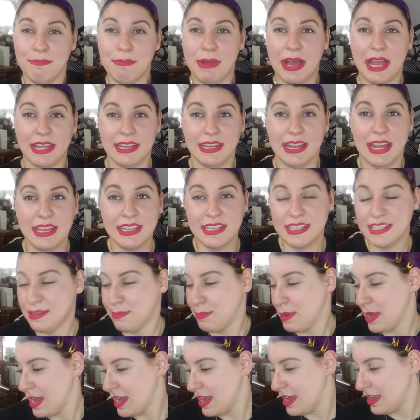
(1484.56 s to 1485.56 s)
My next
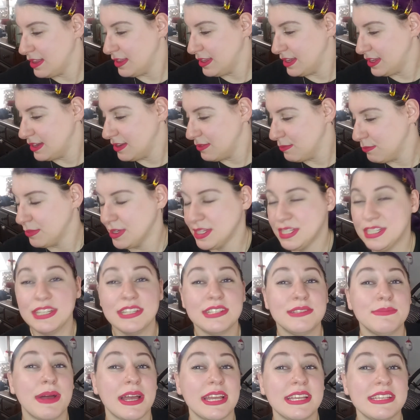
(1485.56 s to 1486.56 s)
palette, which
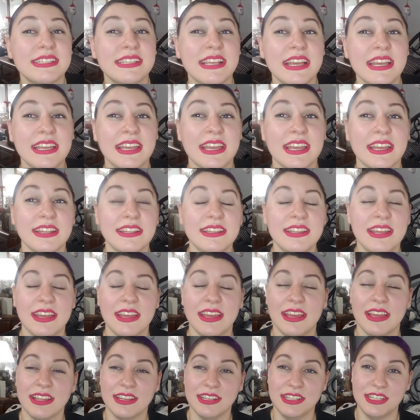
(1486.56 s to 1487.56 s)
is my second
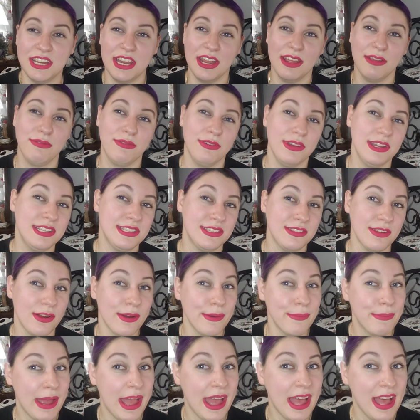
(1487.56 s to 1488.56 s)
Jeffree
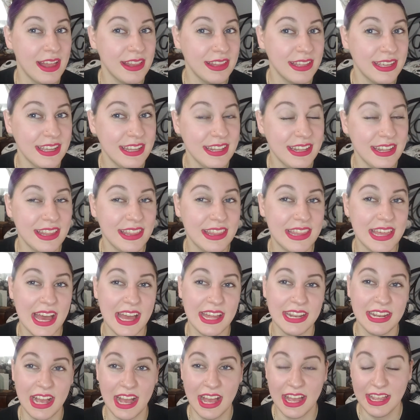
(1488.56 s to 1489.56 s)
Star palette
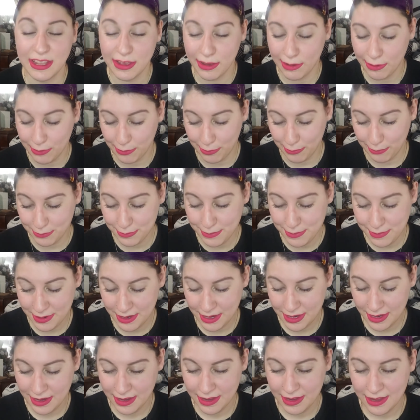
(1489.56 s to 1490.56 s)
that I own,
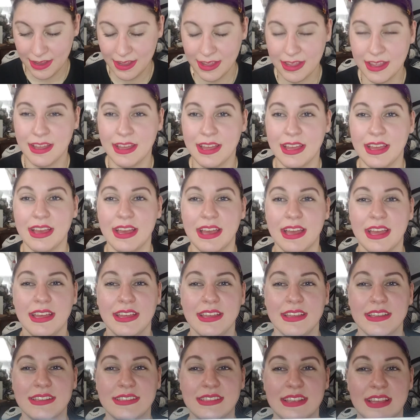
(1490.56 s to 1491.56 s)

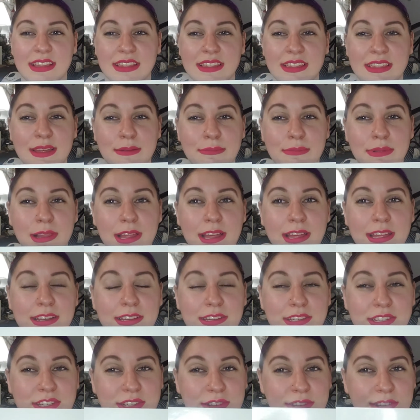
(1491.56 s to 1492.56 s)
is the
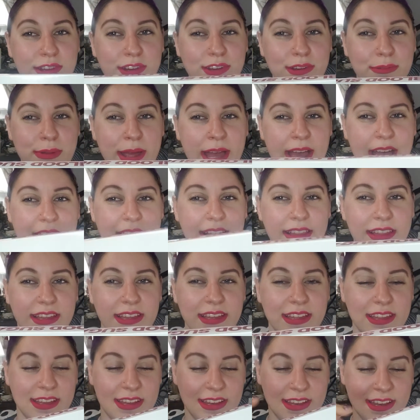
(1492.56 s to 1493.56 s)
Blood Sugar
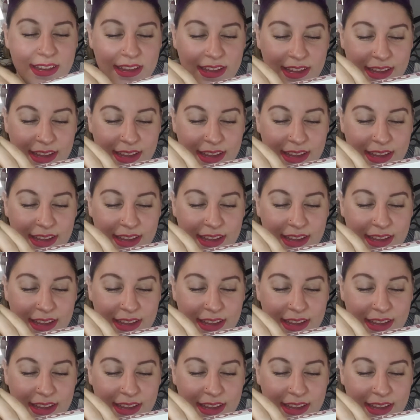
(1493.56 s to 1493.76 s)
palette.